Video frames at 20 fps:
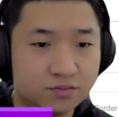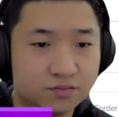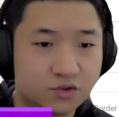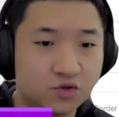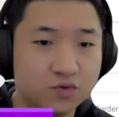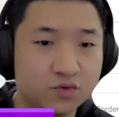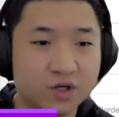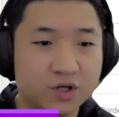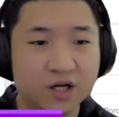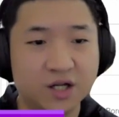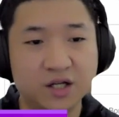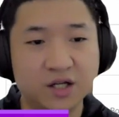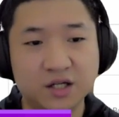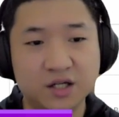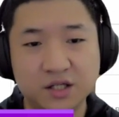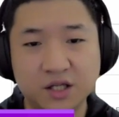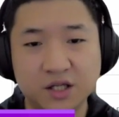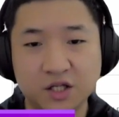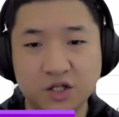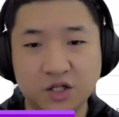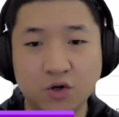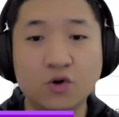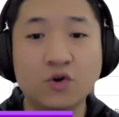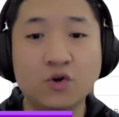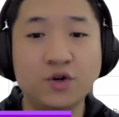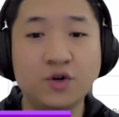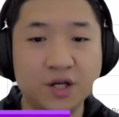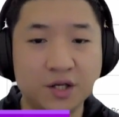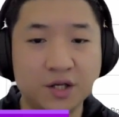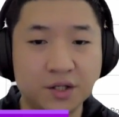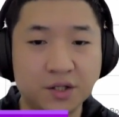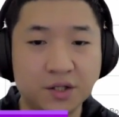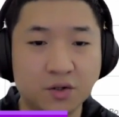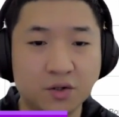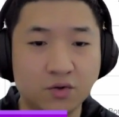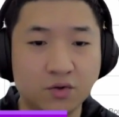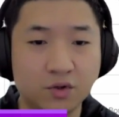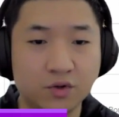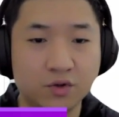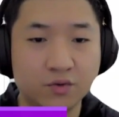Google Analytics Audience
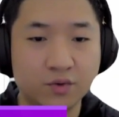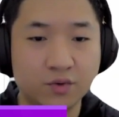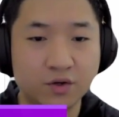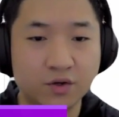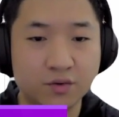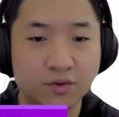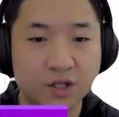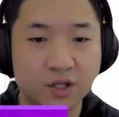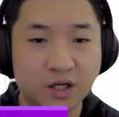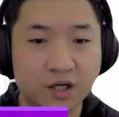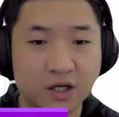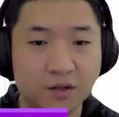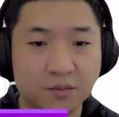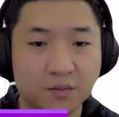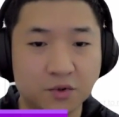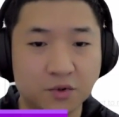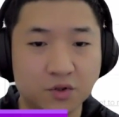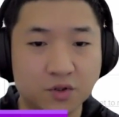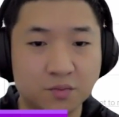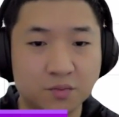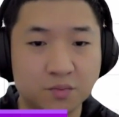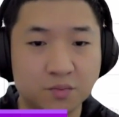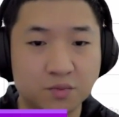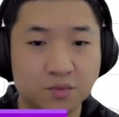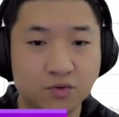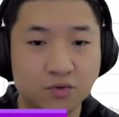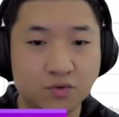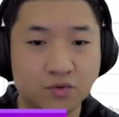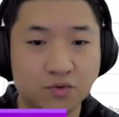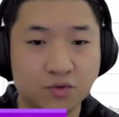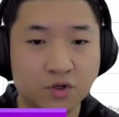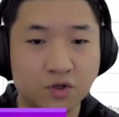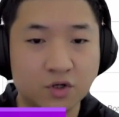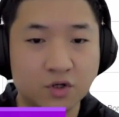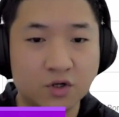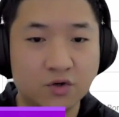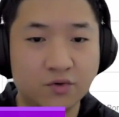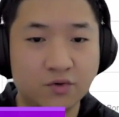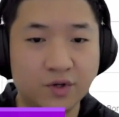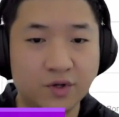Overview. Then I'm going to
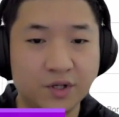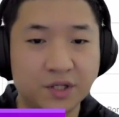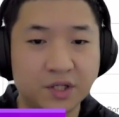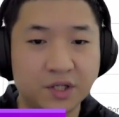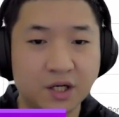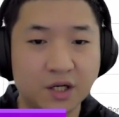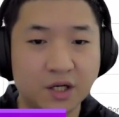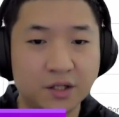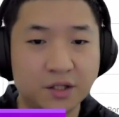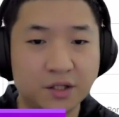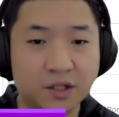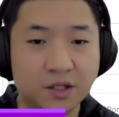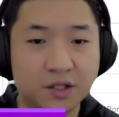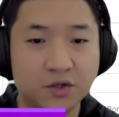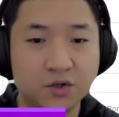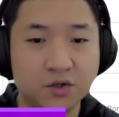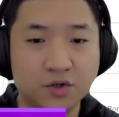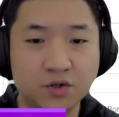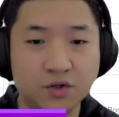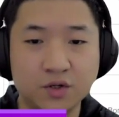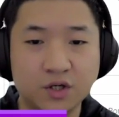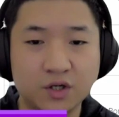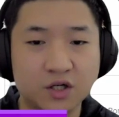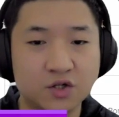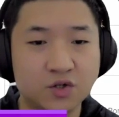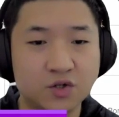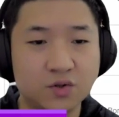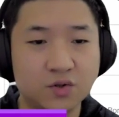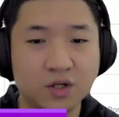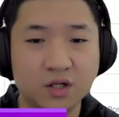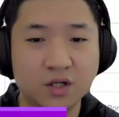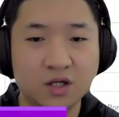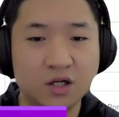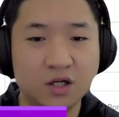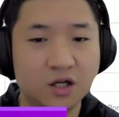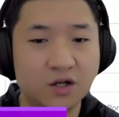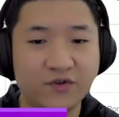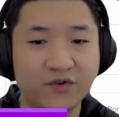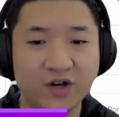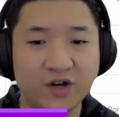resize it. You can do a
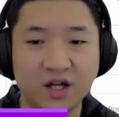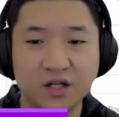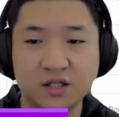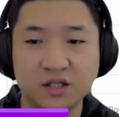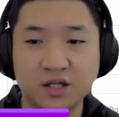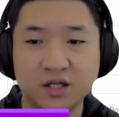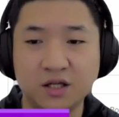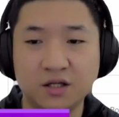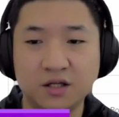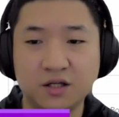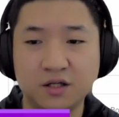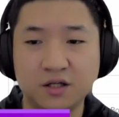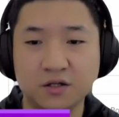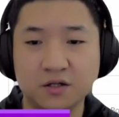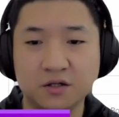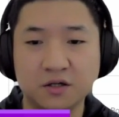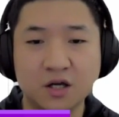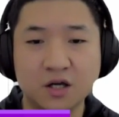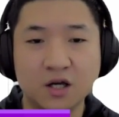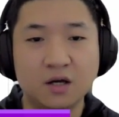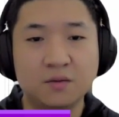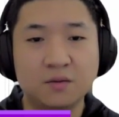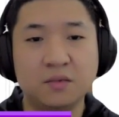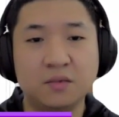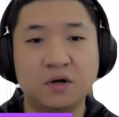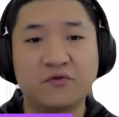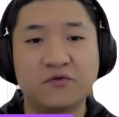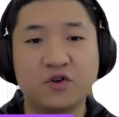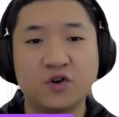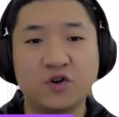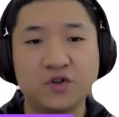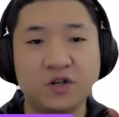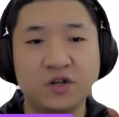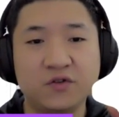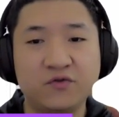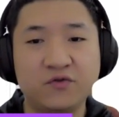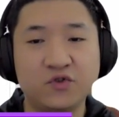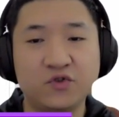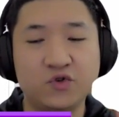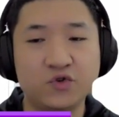lot of editing here. But of course,
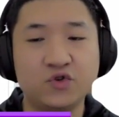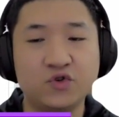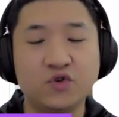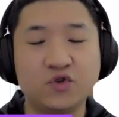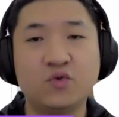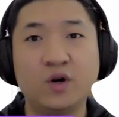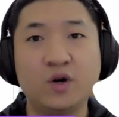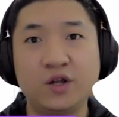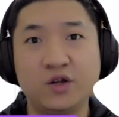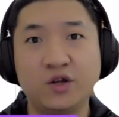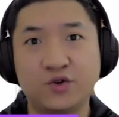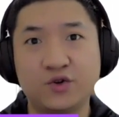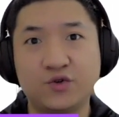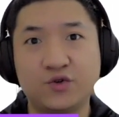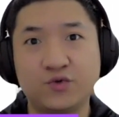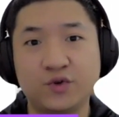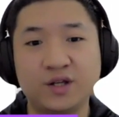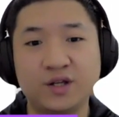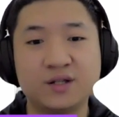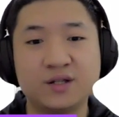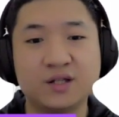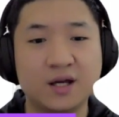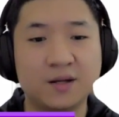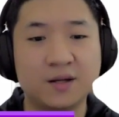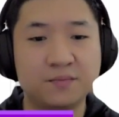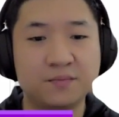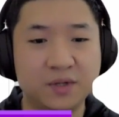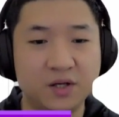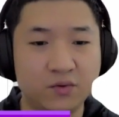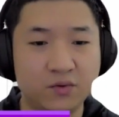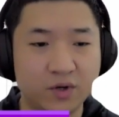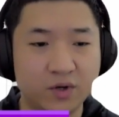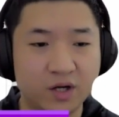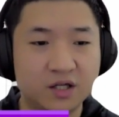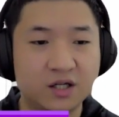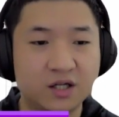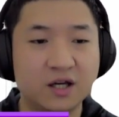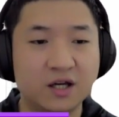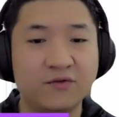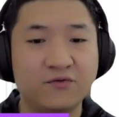if you do know what you're doing, then be very
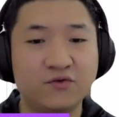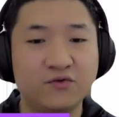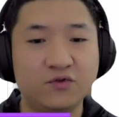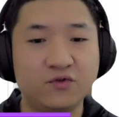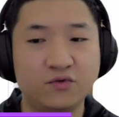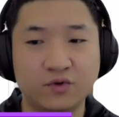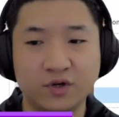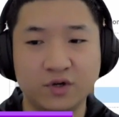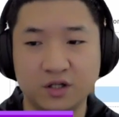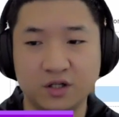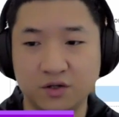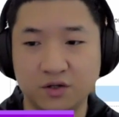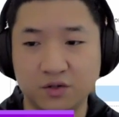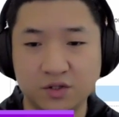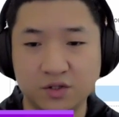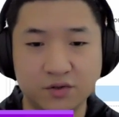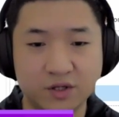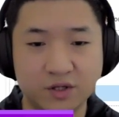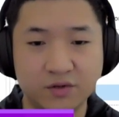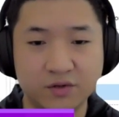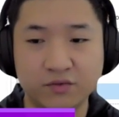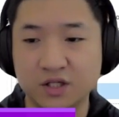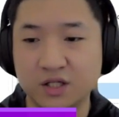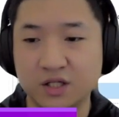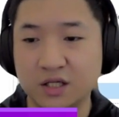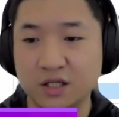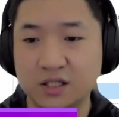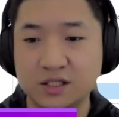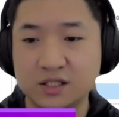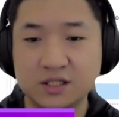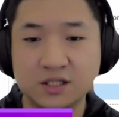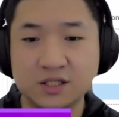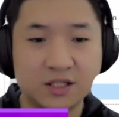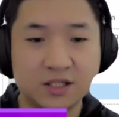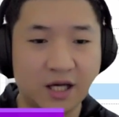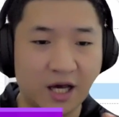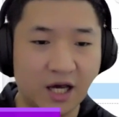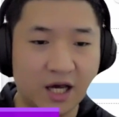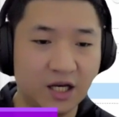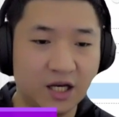careful when you're dealing with these
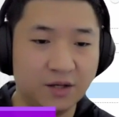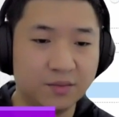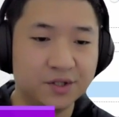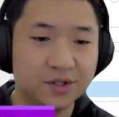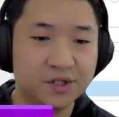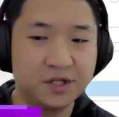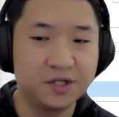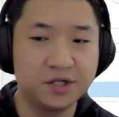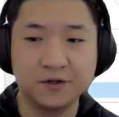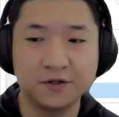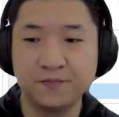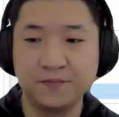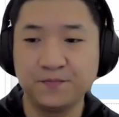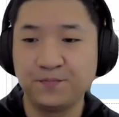elements here.